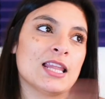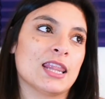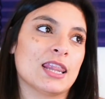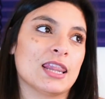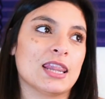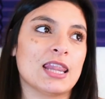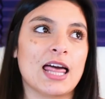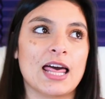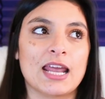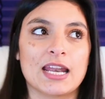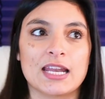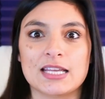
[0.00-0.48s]

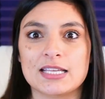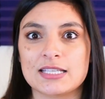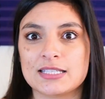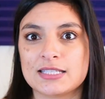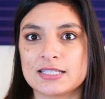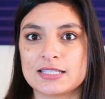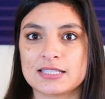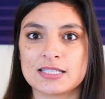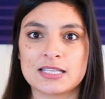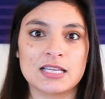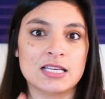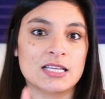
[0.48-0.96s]

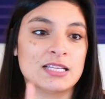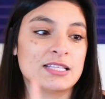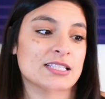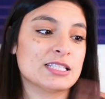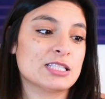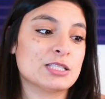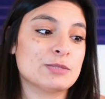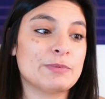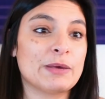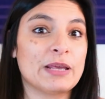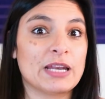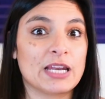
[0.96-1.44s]
lettuce,
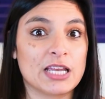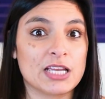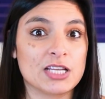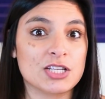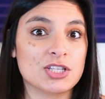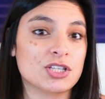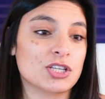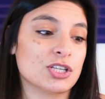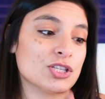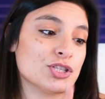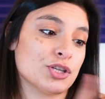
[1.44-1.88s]
spinach,